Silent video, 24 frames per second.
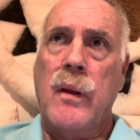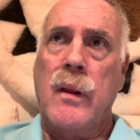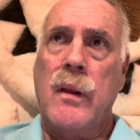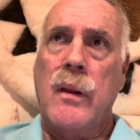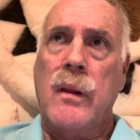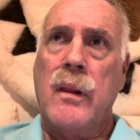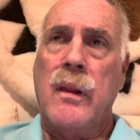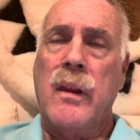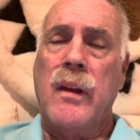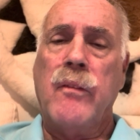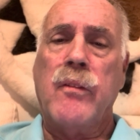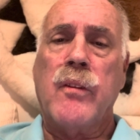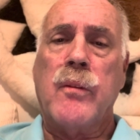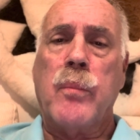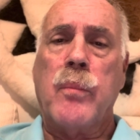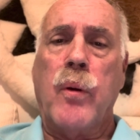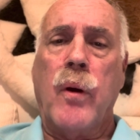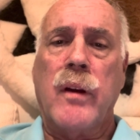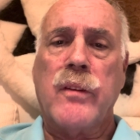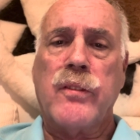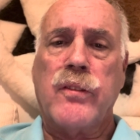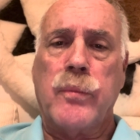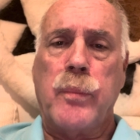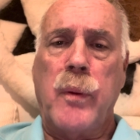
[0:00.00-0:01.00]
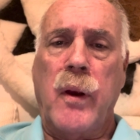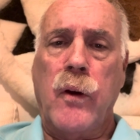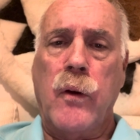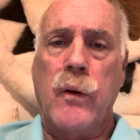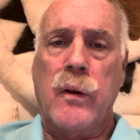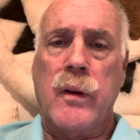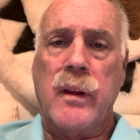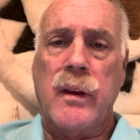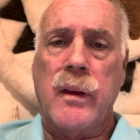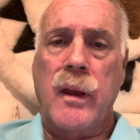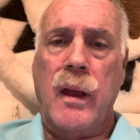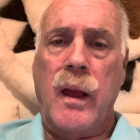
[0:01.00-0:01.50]
live in
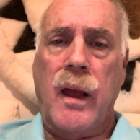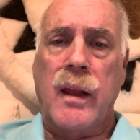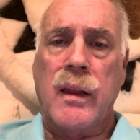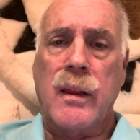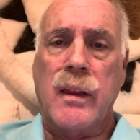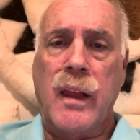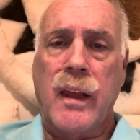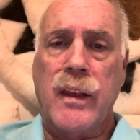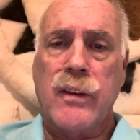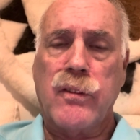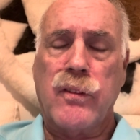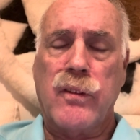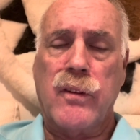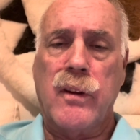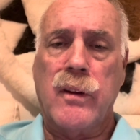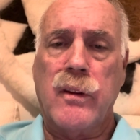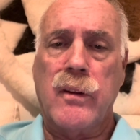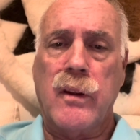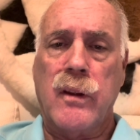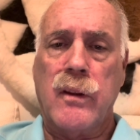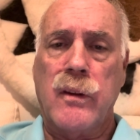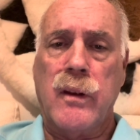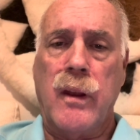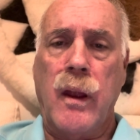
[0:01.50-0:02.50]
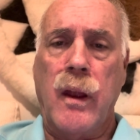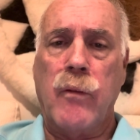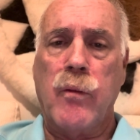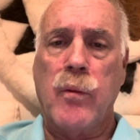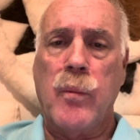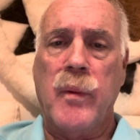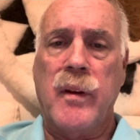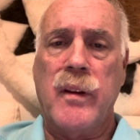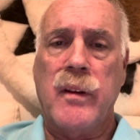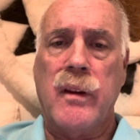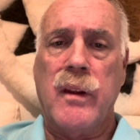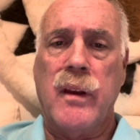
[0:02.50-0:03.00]
prosperity unless the
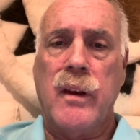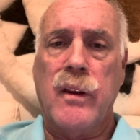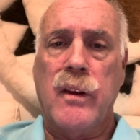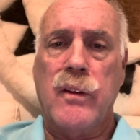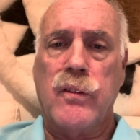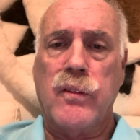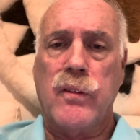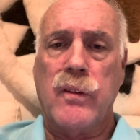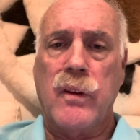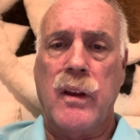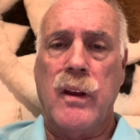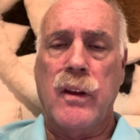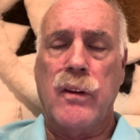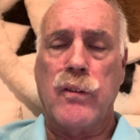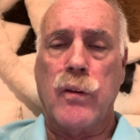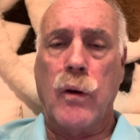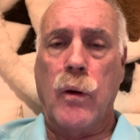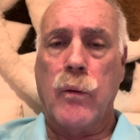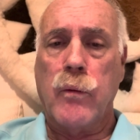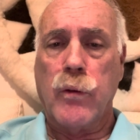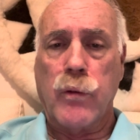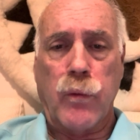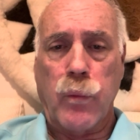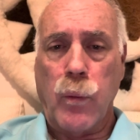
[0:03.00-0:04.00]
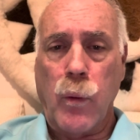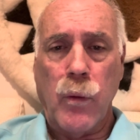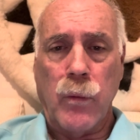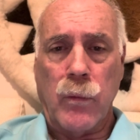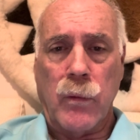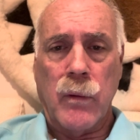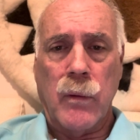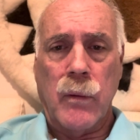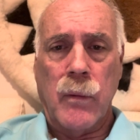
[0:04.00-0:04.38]
government is overthrown.